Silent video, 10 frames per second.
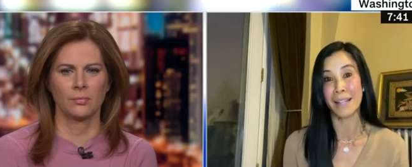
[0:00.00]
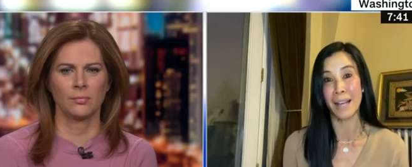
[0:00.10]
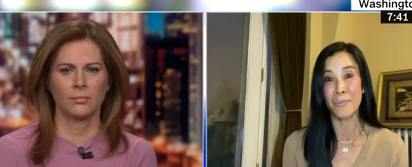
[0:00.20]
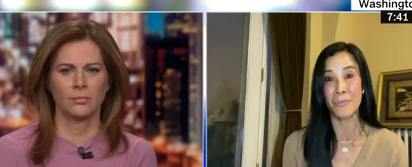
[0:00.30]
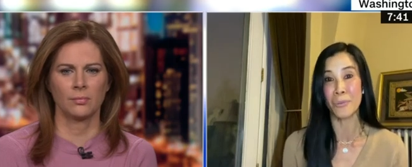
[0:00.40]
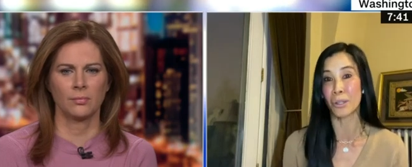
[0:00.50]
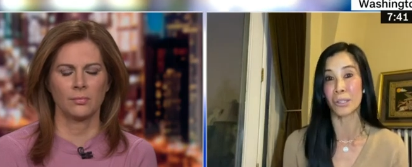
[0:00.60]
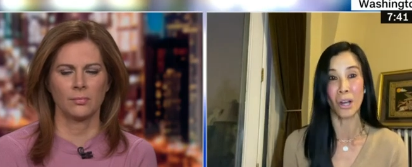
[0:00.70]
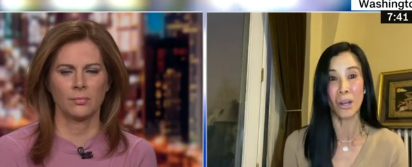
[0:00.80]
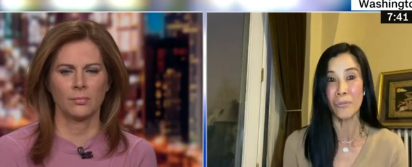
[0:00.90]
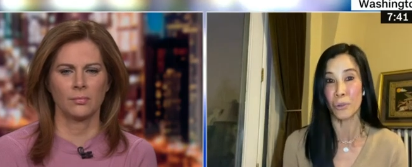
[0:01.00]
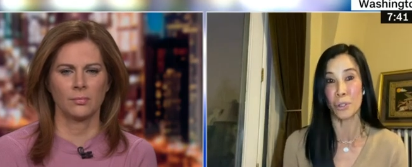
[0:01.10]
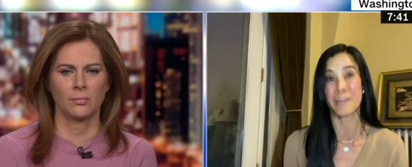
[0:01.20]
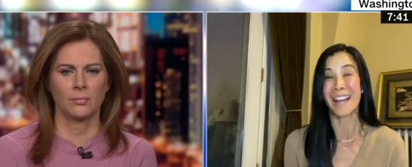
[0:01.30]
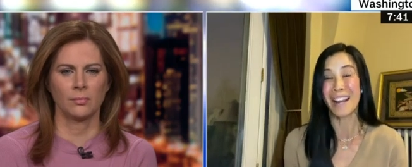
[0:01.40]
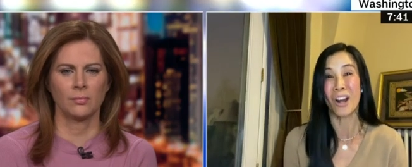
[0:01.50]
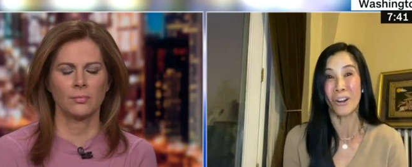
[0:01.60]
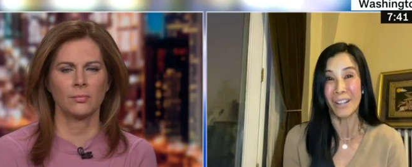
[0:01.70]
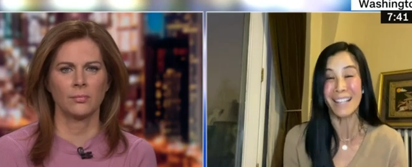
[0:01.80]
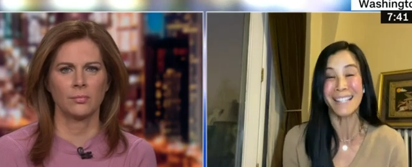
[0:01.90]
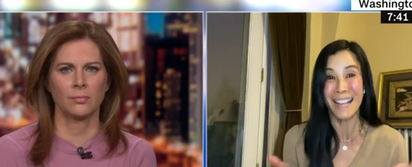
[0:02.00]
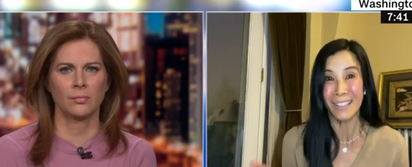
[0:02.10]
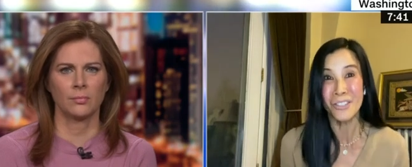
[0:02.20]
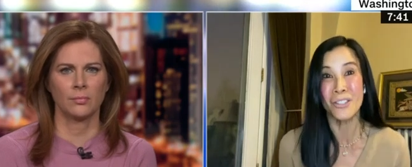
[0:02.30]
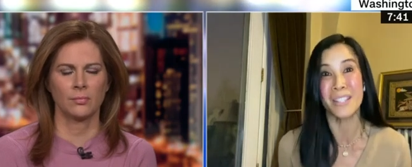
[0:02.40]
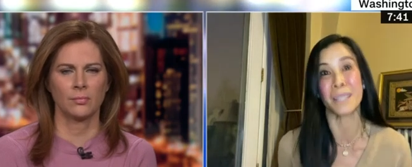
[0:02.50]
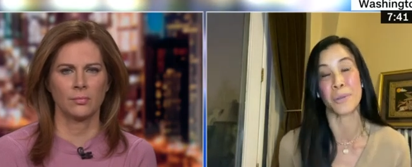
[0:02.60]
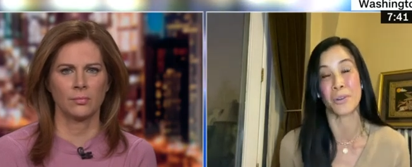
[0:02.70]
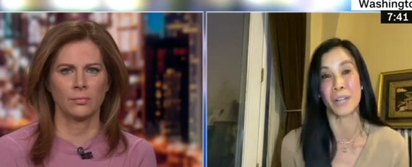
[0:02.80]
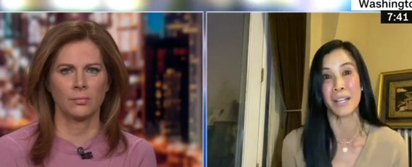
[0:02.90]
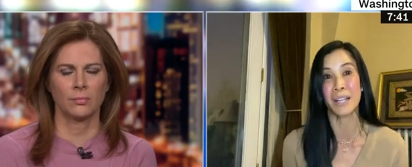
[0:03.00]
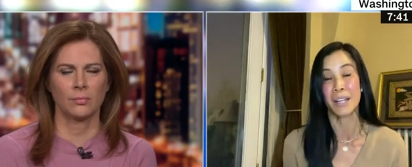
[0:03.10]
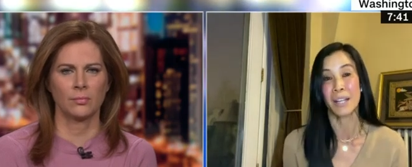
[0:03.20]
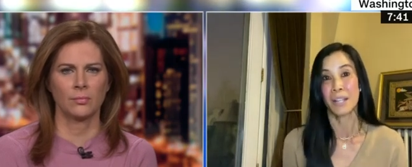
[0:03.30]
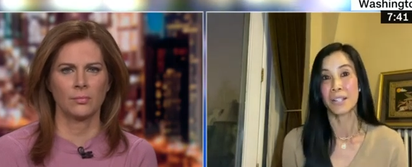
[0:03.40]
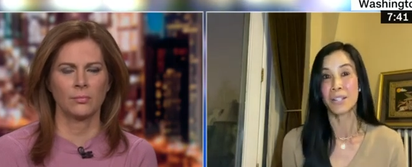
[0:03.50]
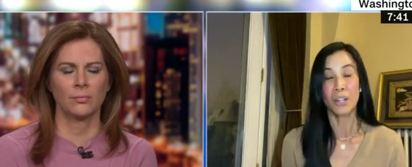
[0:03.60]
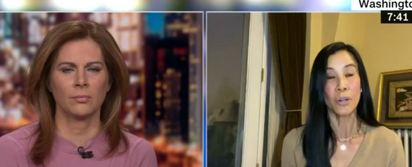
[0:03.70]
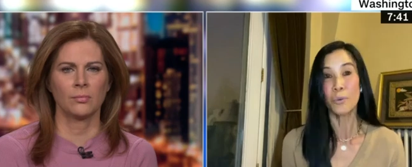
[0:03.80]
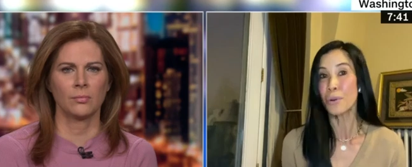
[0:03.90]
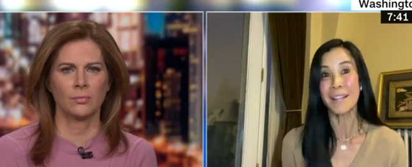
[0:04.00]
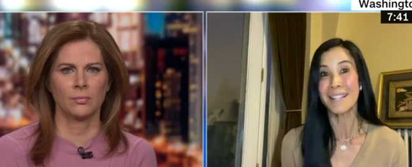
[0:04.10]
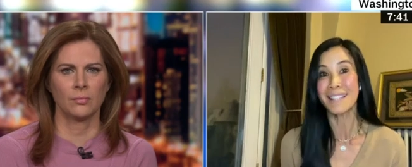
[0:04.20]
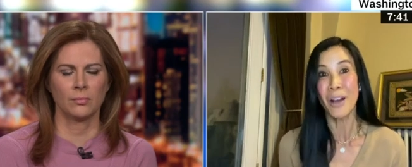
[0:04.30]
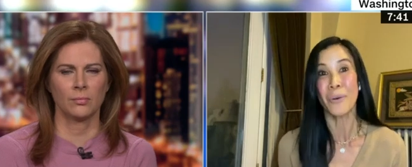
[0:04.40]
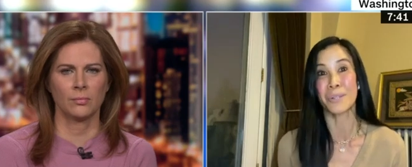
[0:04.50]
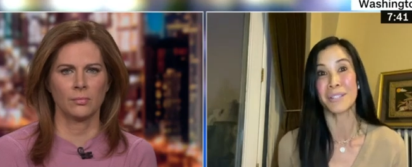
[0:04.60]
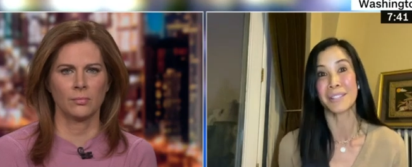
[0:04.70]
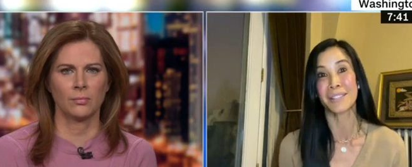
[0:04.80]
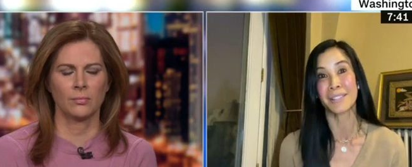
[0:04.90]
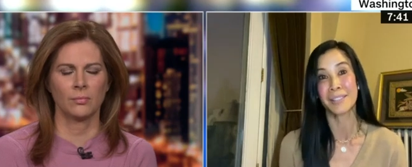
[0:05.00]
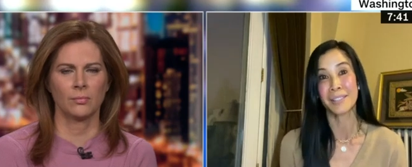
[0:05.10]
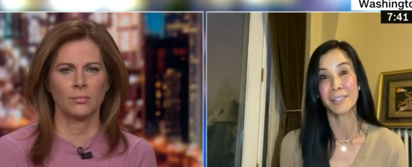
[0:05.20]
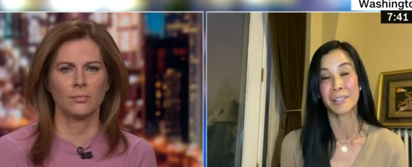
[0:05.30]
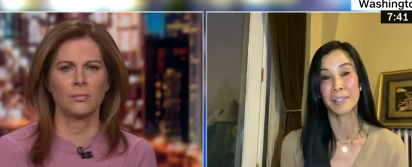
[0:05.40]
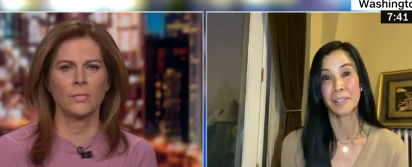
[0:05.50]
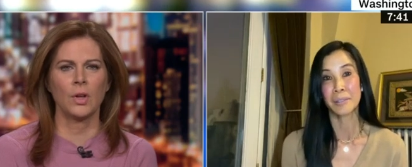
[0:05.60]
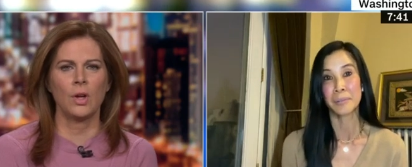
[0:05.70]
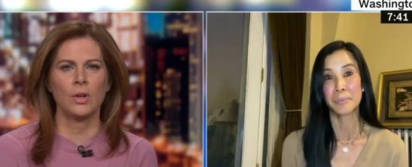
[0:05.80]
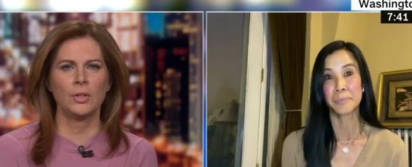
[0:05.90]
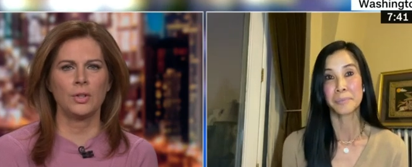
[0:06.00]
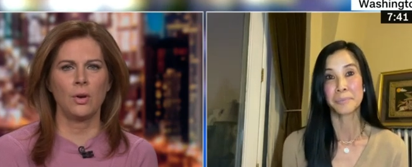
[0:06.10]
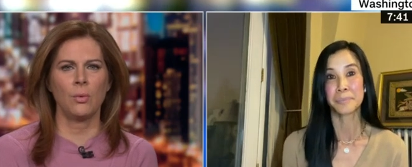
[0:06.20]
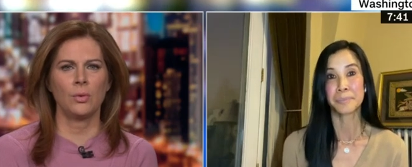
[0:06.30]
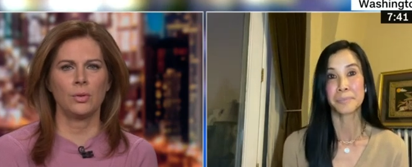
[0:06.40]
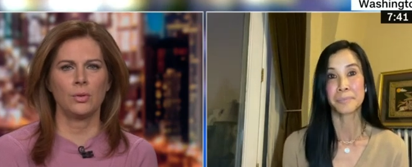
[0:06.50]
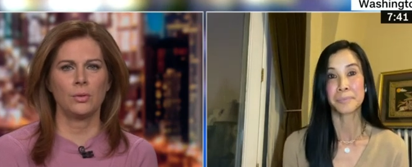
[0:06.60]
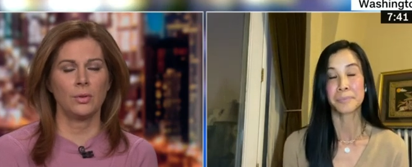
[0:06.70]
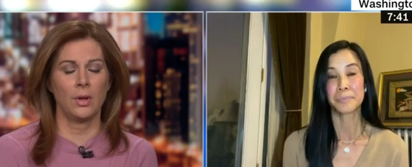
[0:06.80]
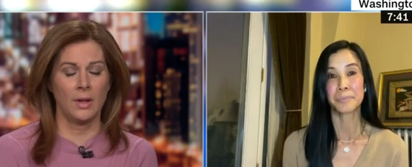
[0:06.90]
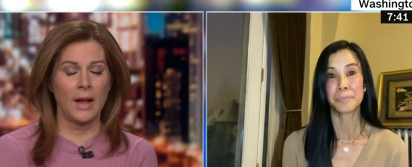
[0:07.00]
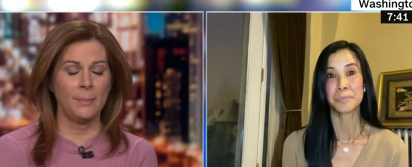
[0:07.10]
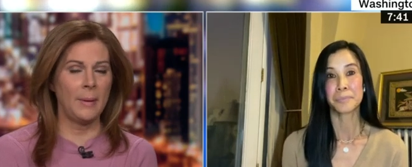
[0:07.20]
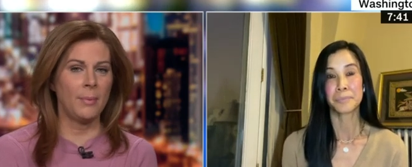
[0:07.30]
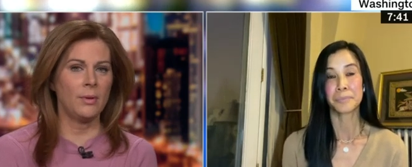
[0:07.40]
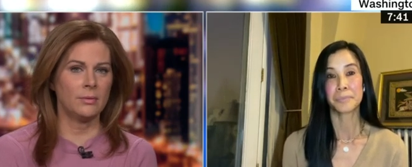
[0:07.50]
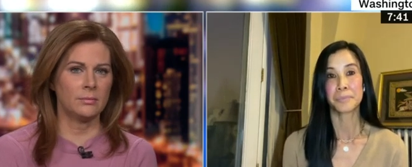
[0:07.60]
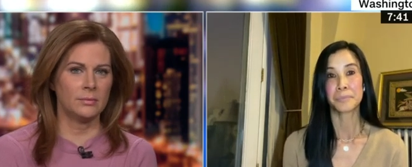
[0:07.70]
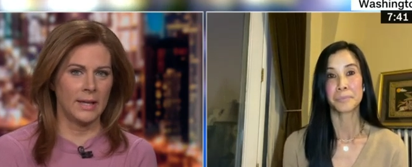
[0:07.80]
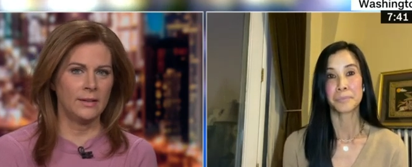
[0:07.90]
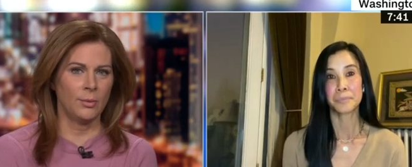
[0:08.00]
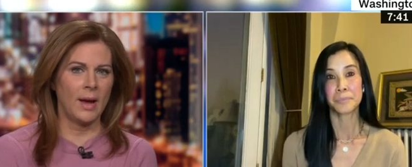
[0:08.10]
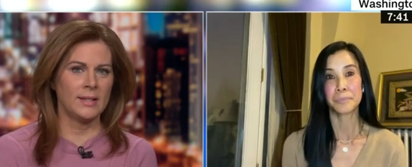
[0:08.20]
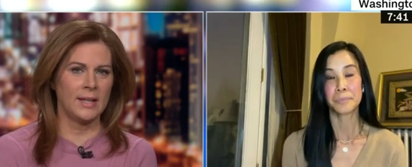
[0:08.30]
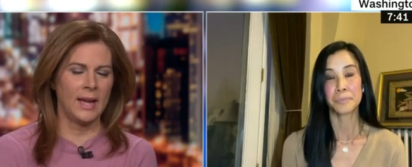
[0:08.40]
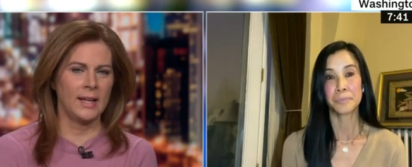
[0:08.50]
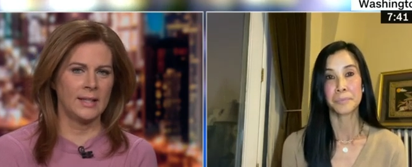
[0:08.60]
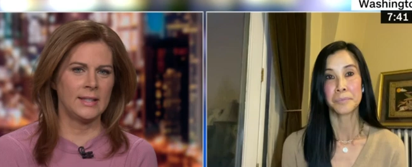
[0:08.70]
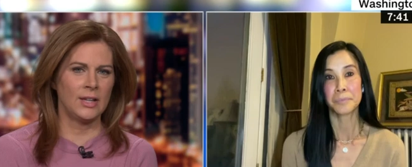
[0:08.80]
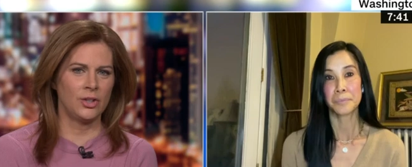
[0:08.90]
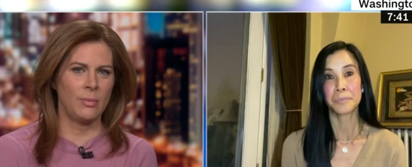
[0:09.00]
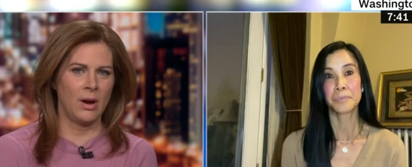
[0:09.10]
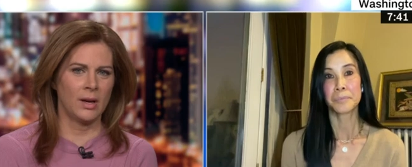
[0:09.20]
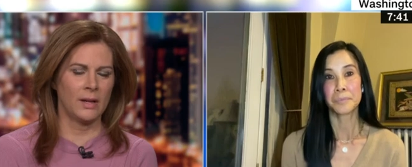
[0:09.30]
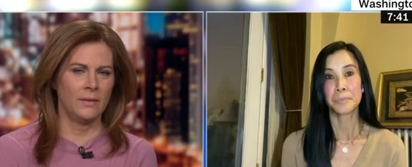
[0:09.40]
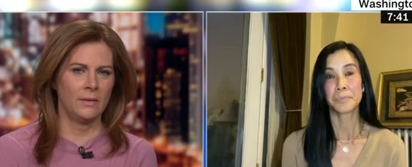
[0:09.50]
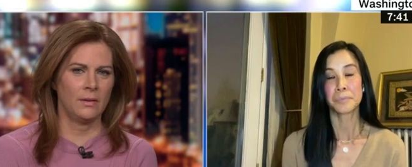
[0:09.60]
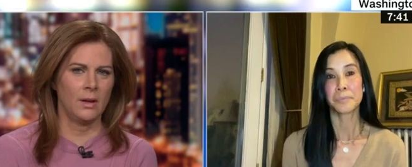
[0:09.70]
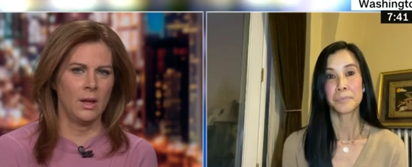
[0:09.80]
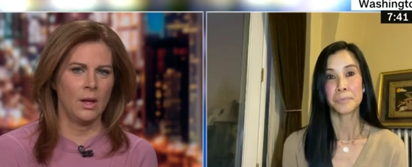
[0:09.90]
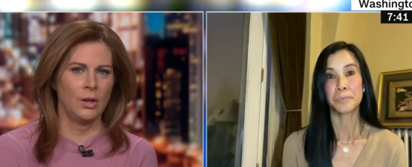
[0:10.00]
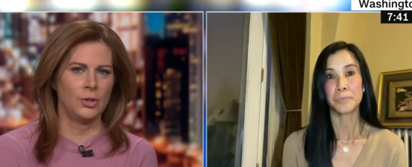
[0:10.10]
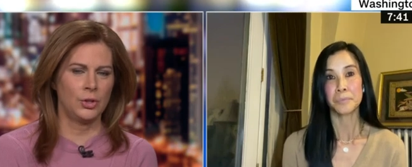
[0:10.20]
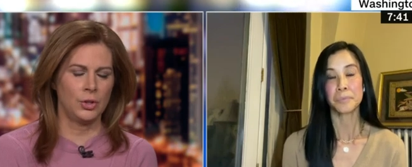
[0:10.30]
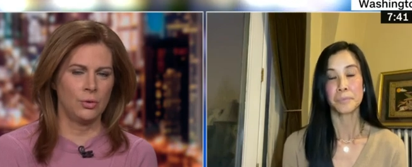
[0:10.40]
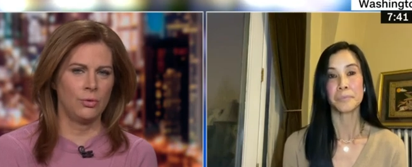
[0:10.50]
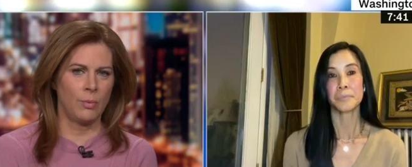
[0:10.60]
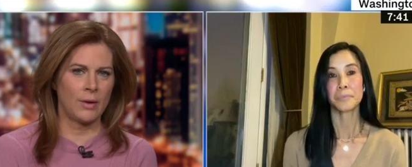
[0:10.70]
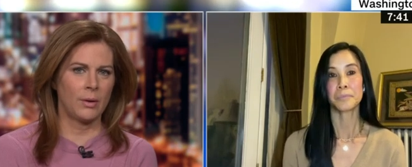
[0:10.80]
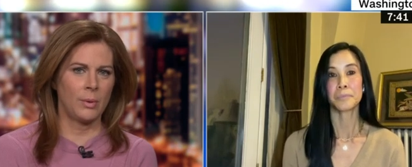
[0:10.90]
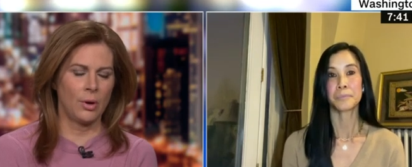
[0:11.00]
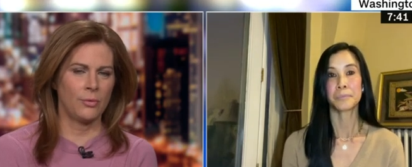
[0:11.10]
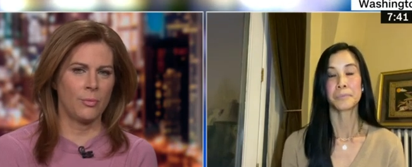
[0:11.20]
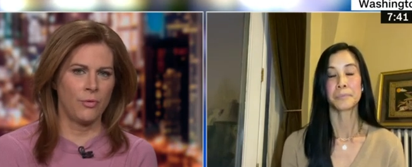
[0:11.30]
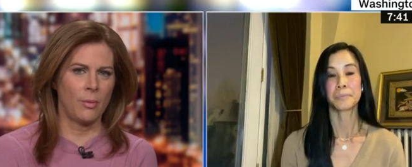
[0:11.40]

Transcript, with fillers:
Speaker 1: time for law enforcement and our intelligence community to start rooting this out.
Speaker 2: So a lot of people link the rise in hate against Asian Americans to the rhetoric we heard from former